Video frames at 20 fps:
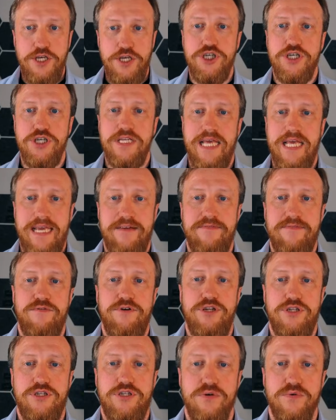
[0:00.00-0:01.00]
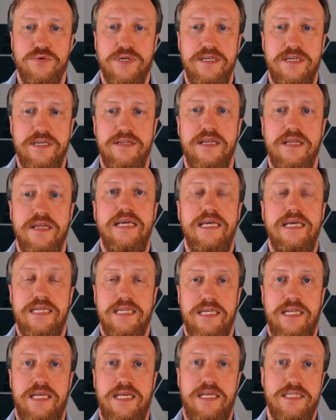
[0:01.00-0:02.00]
each and every token
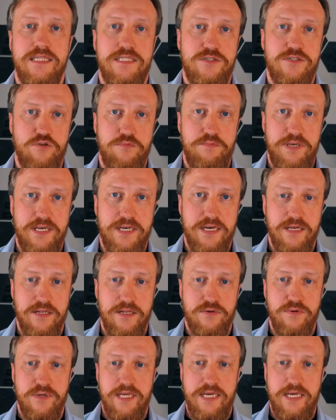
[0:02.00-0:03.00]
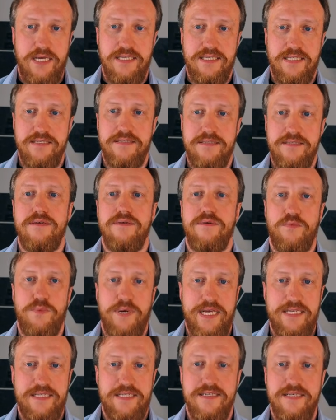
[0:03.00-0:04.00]
needs to be calculated,
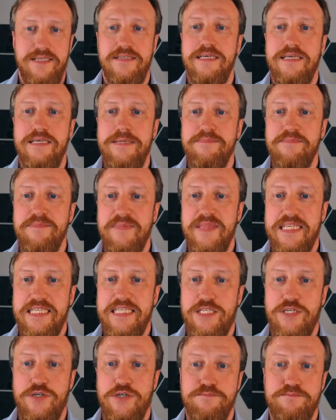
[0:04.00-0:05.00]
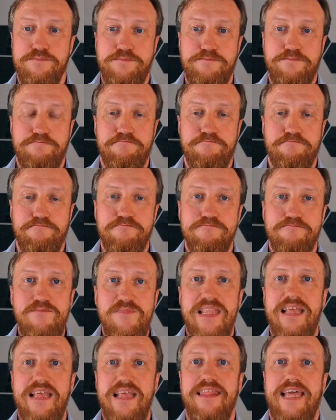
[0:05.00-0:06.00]
weighted. So
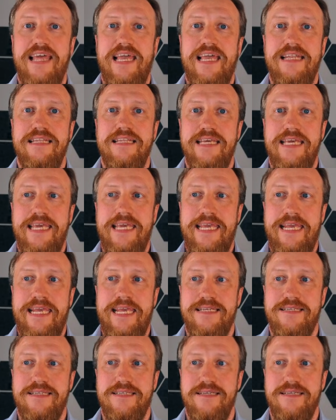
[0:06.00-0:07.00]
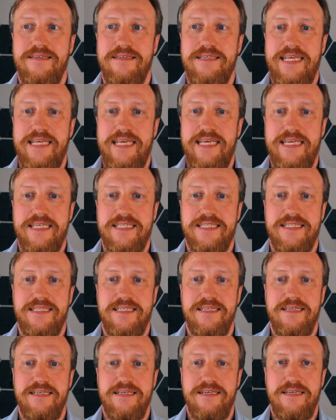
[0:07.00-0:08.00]
then it
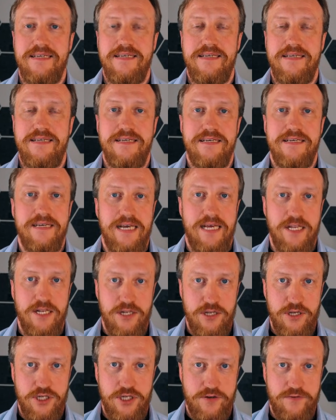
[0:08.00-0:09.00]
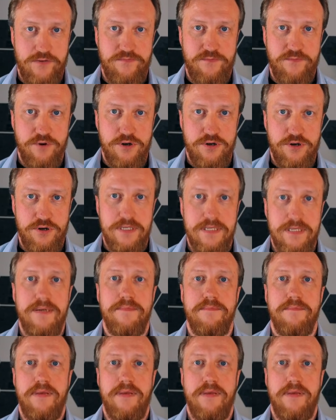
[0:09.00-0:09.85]
takes a lot of work.